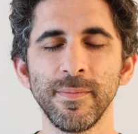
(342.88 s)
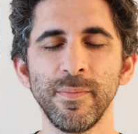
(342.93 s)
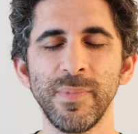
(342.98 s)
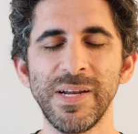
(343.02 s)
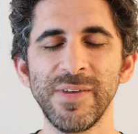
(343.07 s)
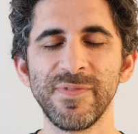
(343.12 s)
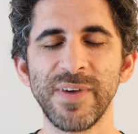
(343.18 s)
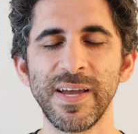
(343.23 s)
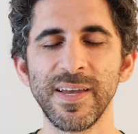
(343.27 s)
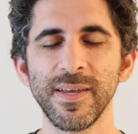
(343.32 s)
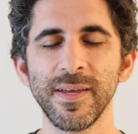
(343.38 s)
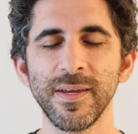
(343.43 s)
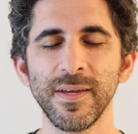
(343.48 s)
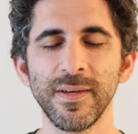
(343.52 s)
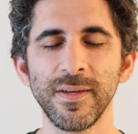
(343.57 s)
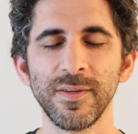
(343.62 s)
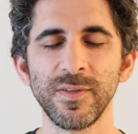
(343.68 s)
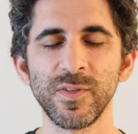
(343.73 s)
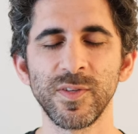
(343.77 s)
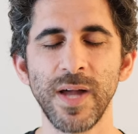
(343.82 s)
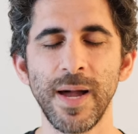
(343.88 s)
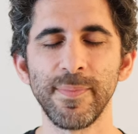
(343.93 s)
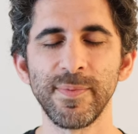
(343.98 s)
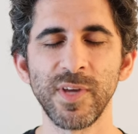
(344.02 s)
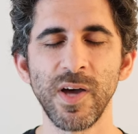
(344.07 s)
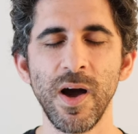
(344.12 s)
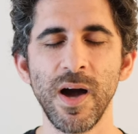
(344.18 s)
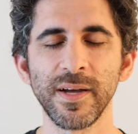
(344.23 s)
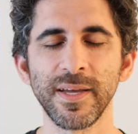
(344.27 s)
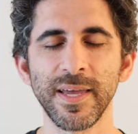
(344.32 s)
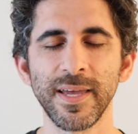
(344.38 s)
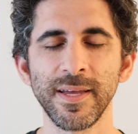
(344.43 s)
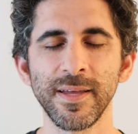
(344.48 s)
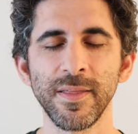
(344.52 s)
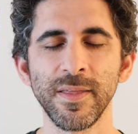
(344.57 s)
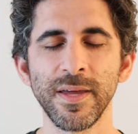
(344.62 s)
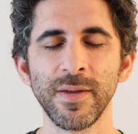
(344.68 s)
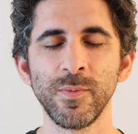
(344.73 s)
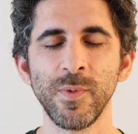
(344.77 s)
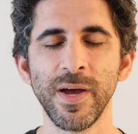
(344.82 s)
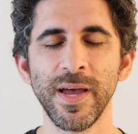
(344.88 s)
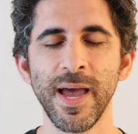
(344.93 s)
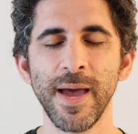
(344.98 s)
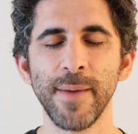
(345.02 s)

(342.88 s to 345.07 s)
But if I stop talking, then what